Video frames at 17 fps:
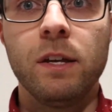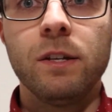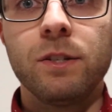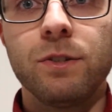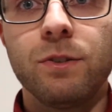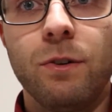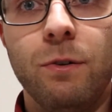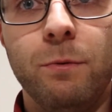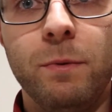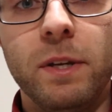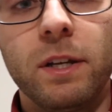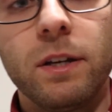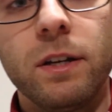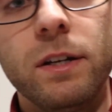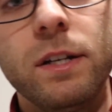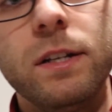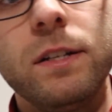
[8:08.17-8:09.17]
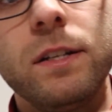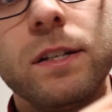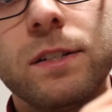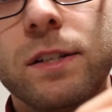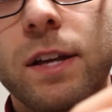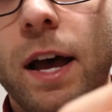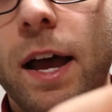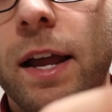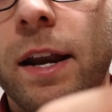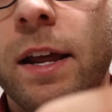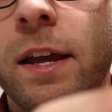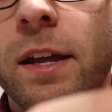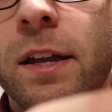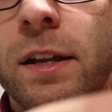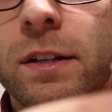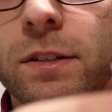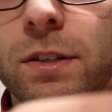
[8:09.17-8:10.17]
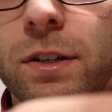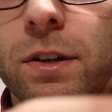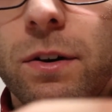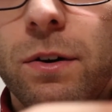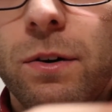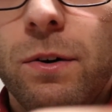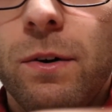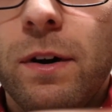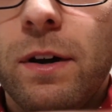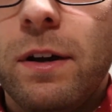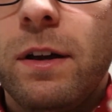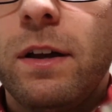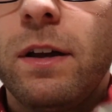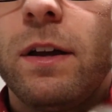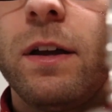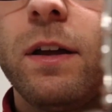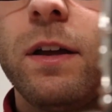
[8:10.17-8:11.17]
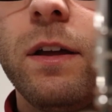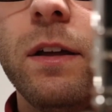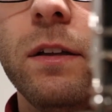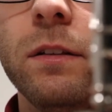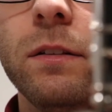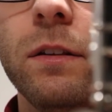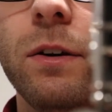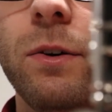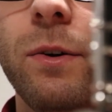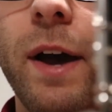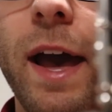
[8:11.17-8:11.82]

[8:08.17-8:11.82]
So we could decide to go low